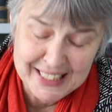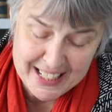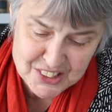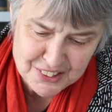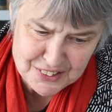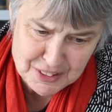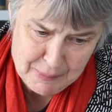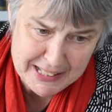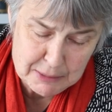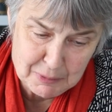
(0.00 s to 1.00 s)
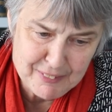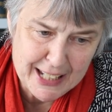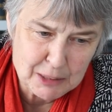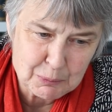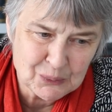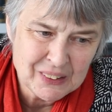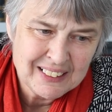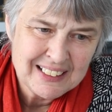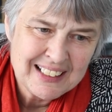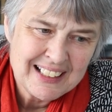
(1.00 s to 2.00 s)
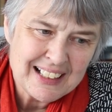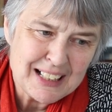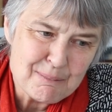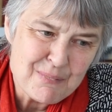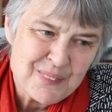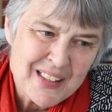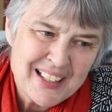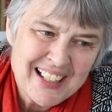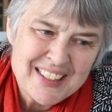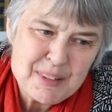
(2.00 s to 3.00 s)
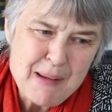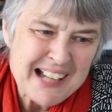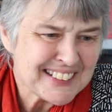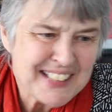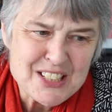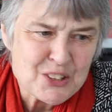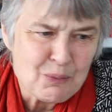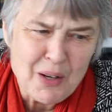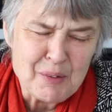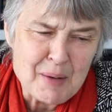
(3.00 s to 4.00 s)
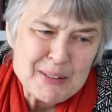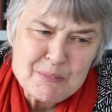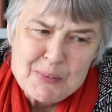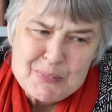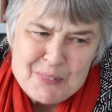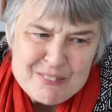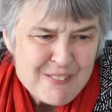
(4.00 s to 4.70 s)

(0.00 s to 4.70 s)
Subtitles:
collections and make them available. The Back to Nature one, I mean, we